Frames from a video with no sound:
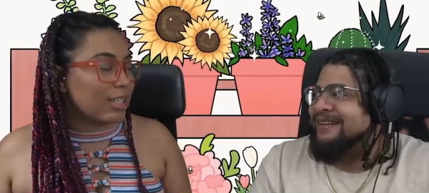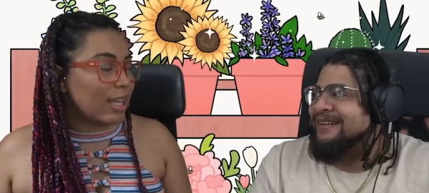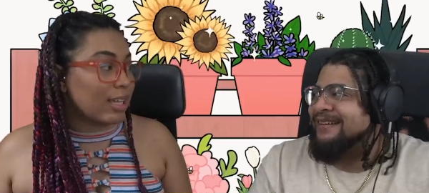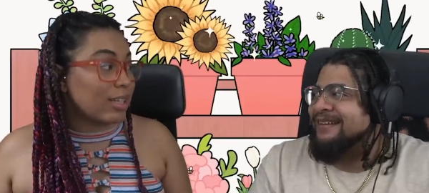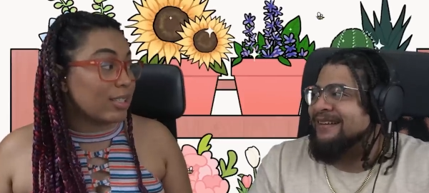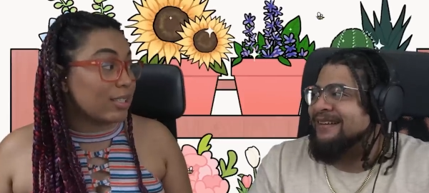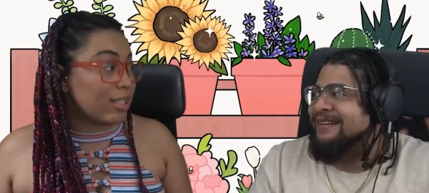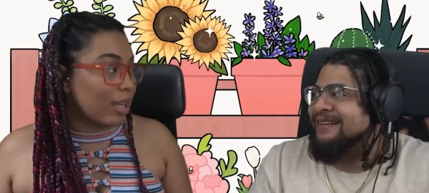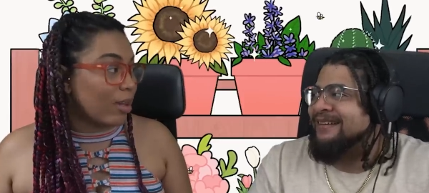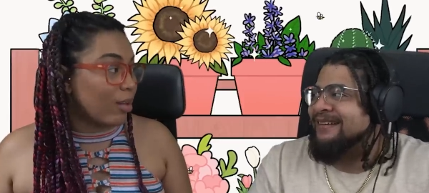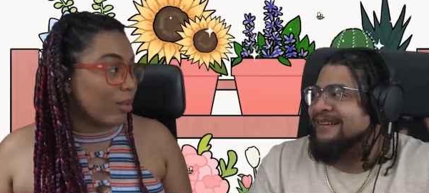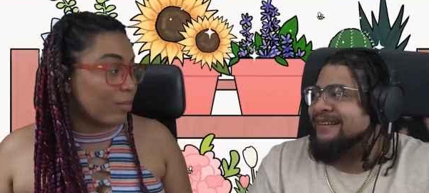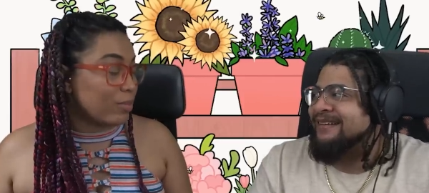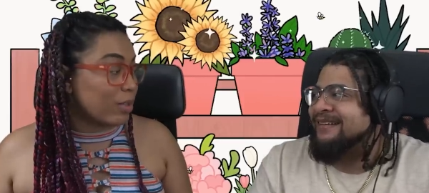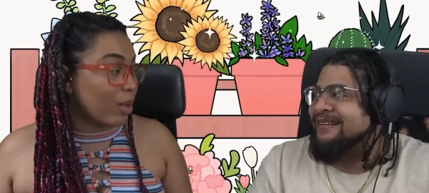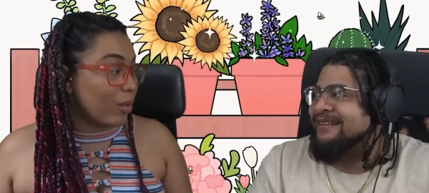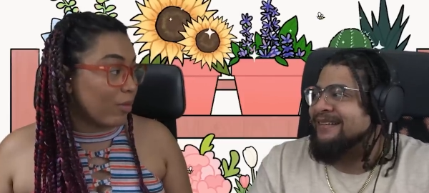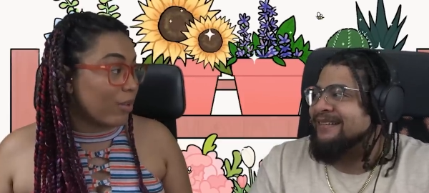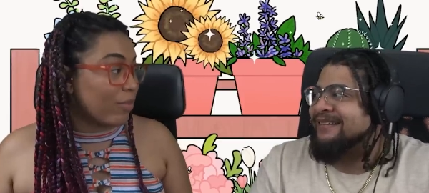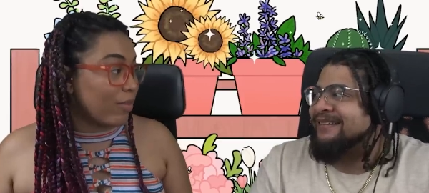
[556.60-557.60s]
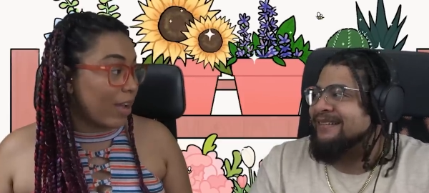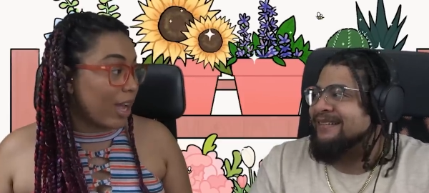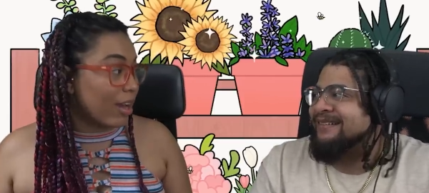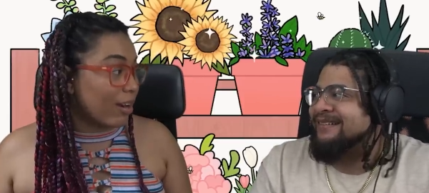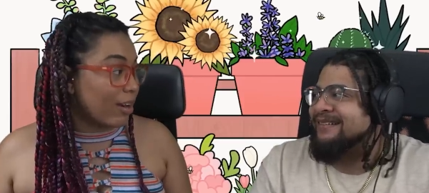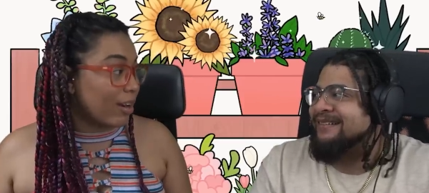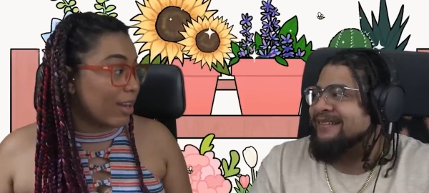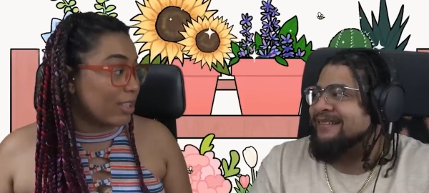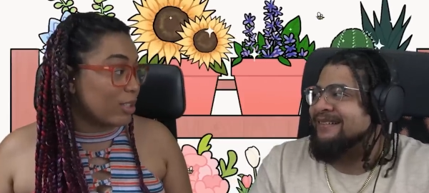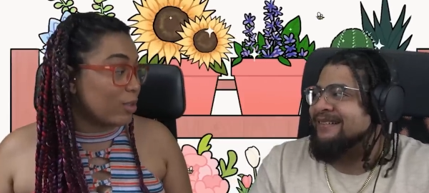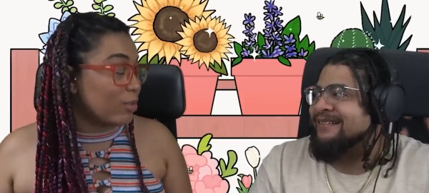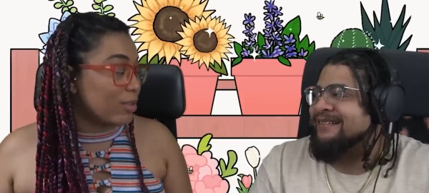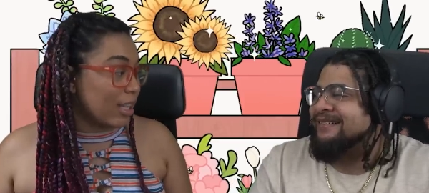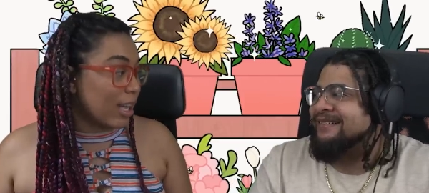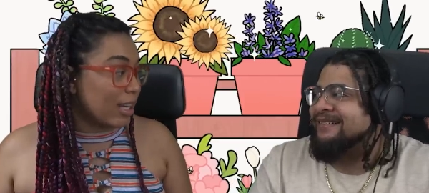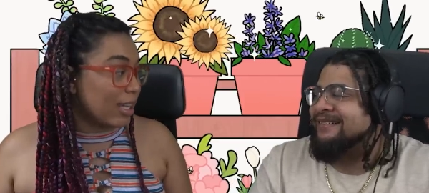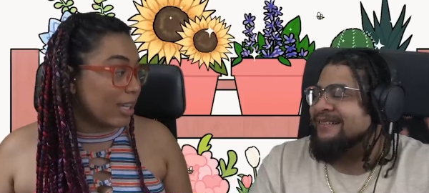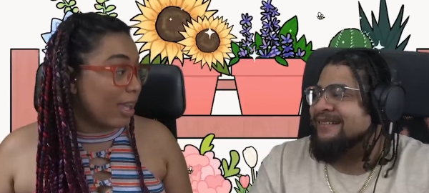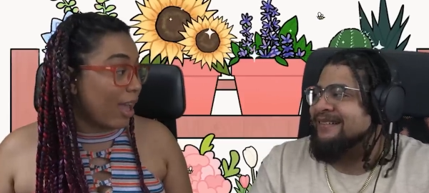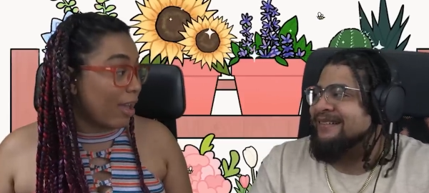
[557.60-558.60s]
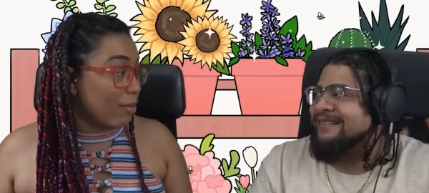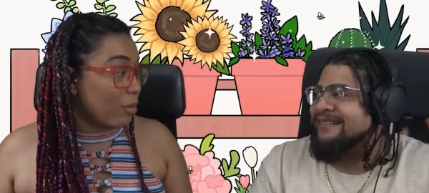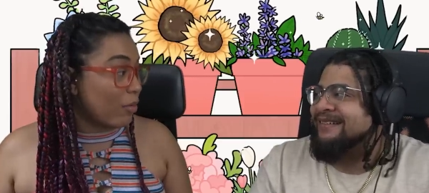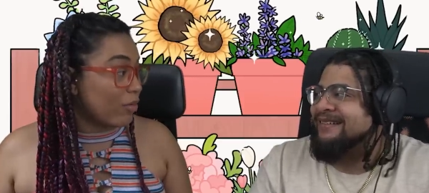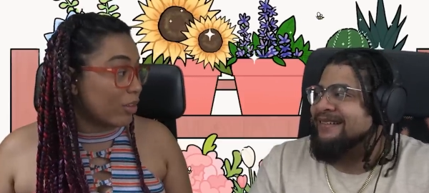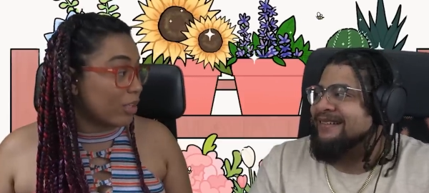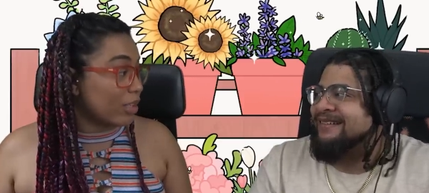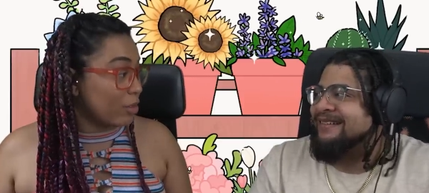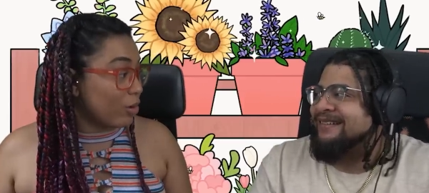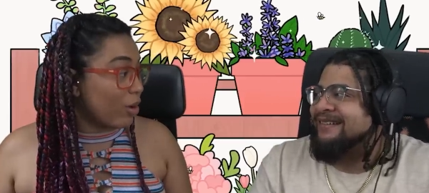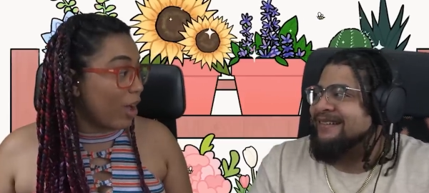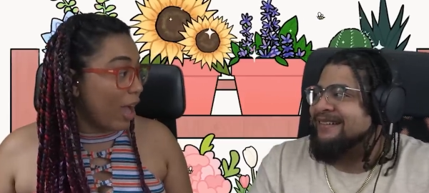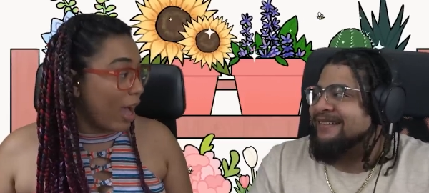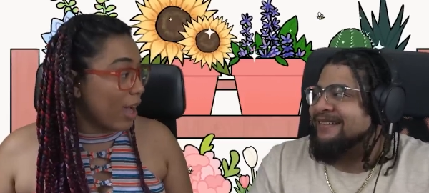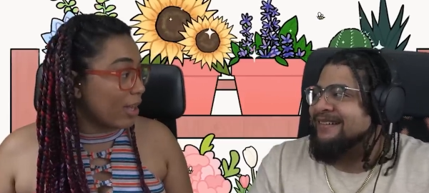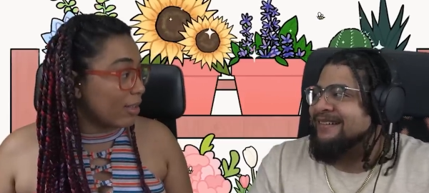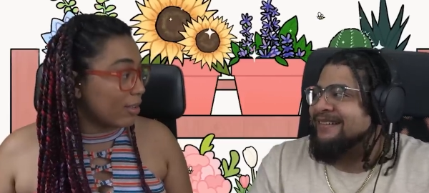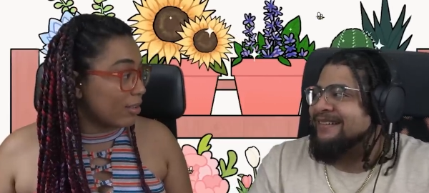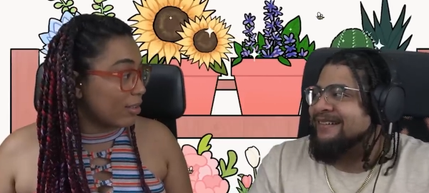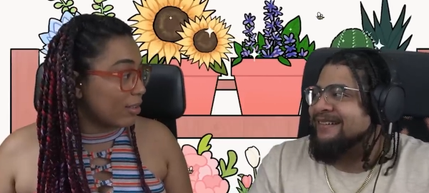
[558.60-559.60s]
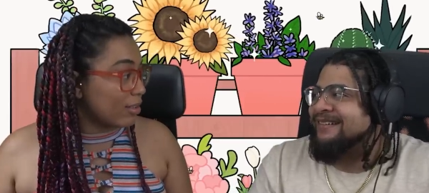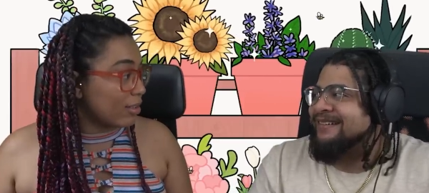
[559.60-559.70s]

Speaker 1: that he set himself on fire and you said he came off a little hot?